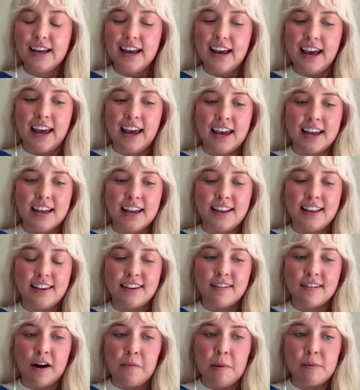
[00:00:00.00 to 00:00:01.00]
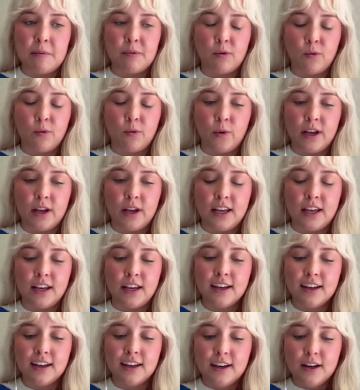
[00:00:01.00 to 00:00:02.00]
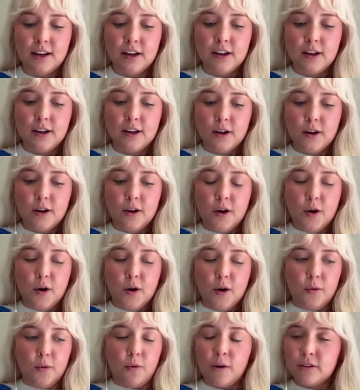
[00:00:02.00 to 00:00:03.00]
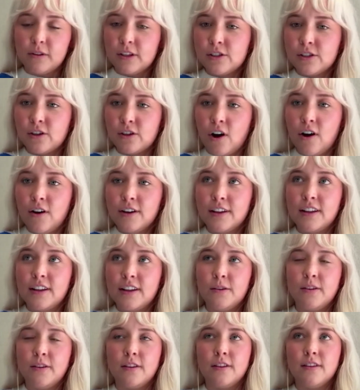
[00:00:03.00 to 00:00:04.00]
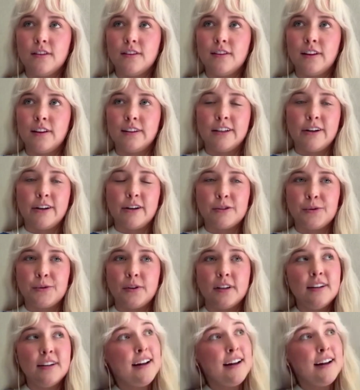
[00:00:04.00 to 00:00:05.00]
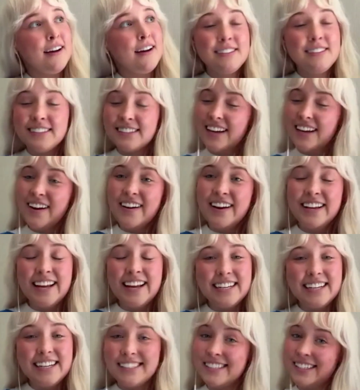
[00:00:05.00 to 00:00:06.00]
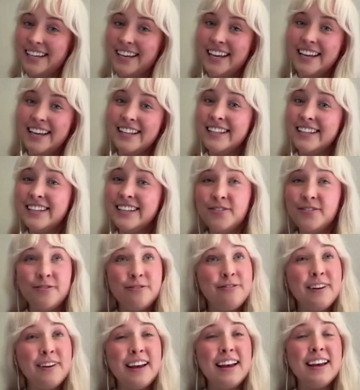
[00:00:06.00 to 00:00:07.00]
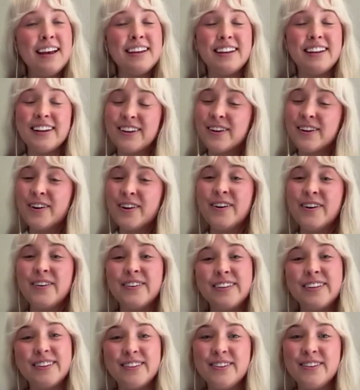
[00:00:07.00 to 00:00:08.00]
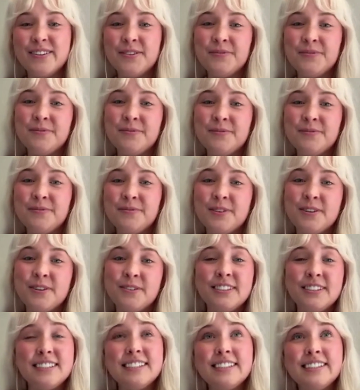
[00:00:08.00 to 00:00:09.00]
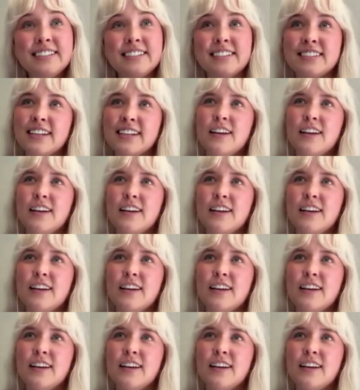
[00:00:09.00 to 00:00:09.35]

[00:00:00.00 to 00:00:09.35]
And I remember we wrote the song and then the lyrics were now staring at a ceiling fan, going through the motions.